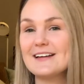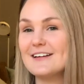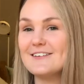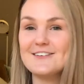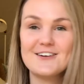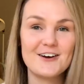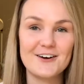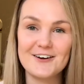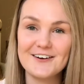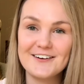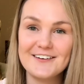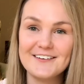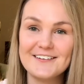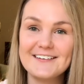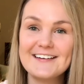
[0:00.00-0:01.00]

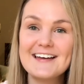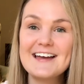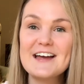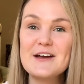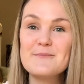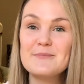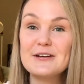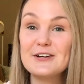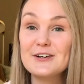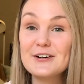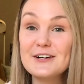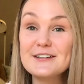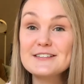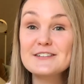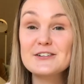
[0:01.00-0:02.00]
No,
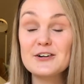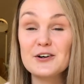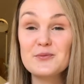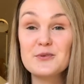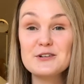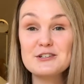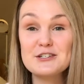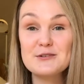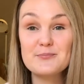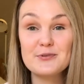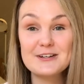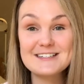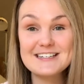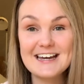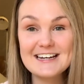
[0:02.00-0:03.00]
because God wants to
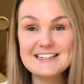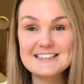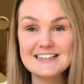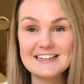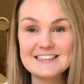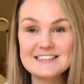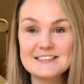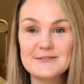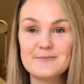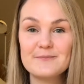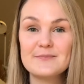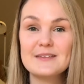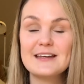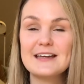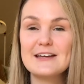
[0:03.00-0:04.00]
protect us.
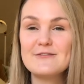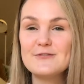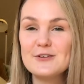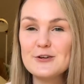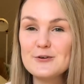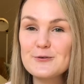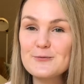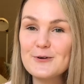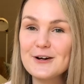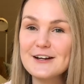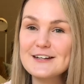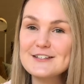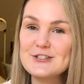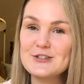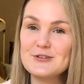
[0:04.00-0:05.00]
If you
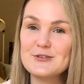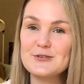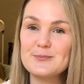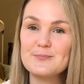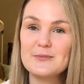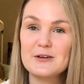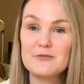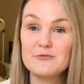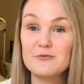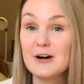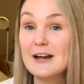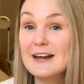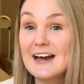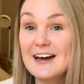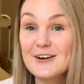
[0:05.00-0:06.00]
wanted to
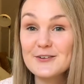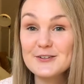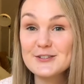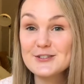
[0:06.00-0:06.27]
run out on the